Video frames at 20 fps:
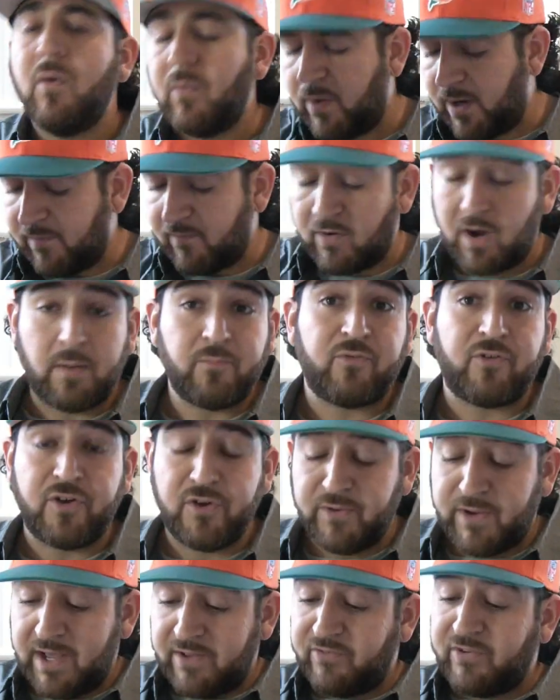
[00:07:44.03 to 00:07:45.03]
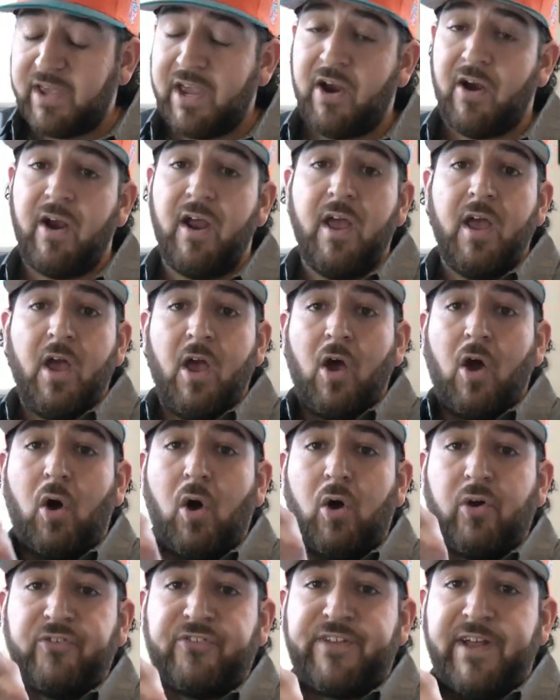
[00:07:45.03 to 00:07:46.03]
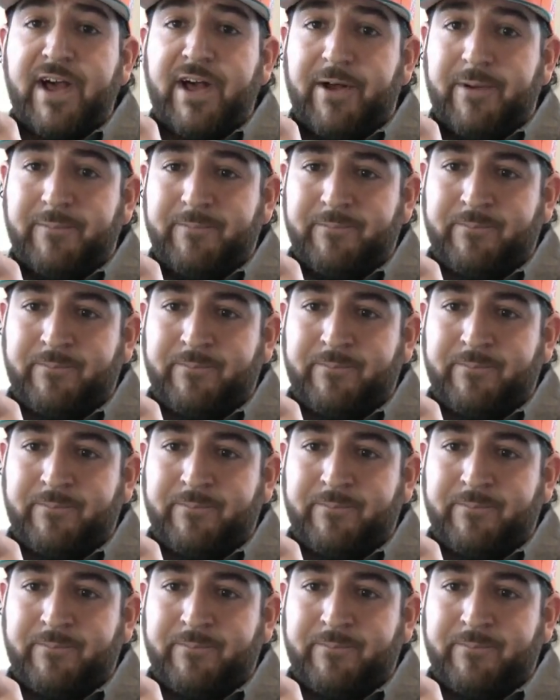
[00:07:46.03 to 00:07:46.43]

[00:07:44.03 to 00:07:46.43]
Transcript: Whatever. I'm sure you guys care. Old style.